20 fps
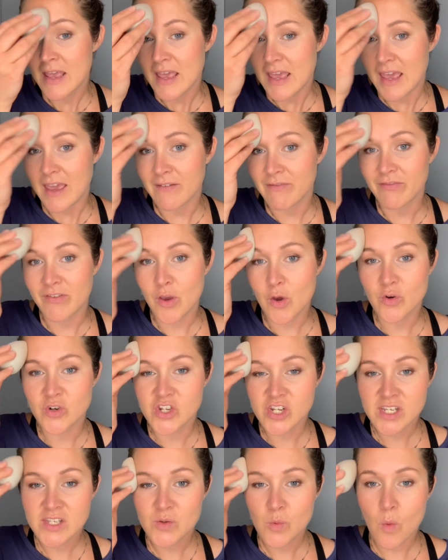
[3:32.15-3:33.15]
if you
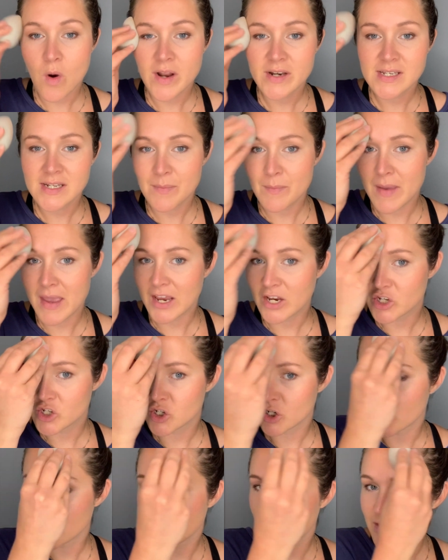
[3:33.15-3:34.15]
just want to make
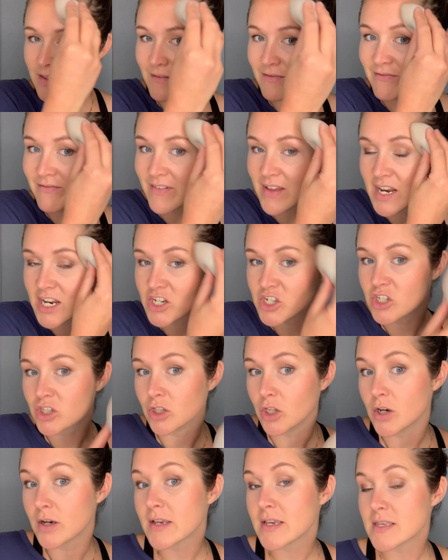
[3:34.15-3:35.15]
sure the finished
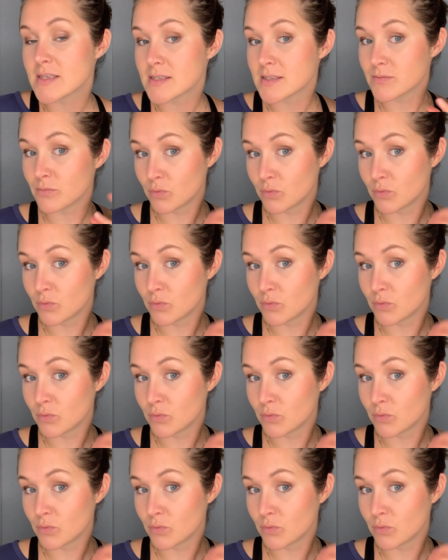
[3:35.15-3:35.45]
look is